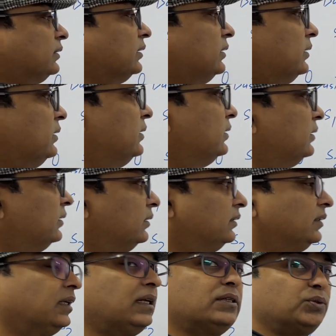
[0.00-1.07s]
is
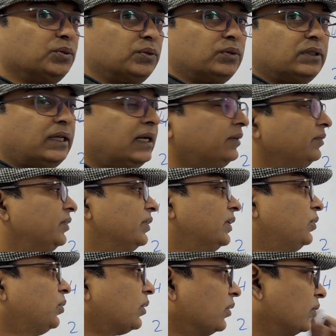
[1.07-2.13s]
the issue that we were
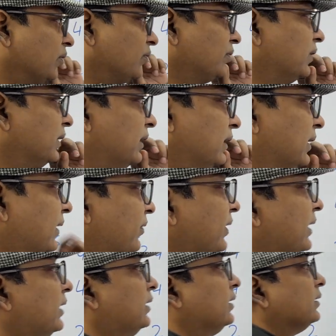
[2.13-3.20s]
talking of, that we
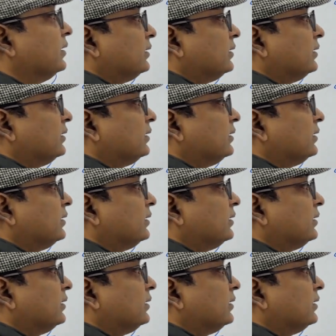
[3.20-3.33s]
get the